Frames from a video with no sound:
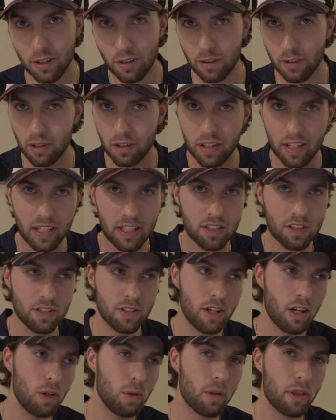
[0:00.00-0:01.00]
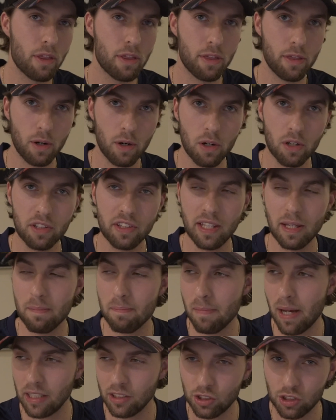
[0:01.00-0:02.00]
There is no third
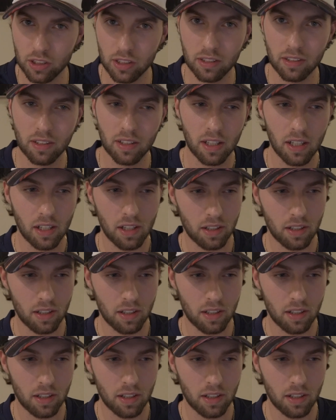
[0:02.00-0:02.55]
dimension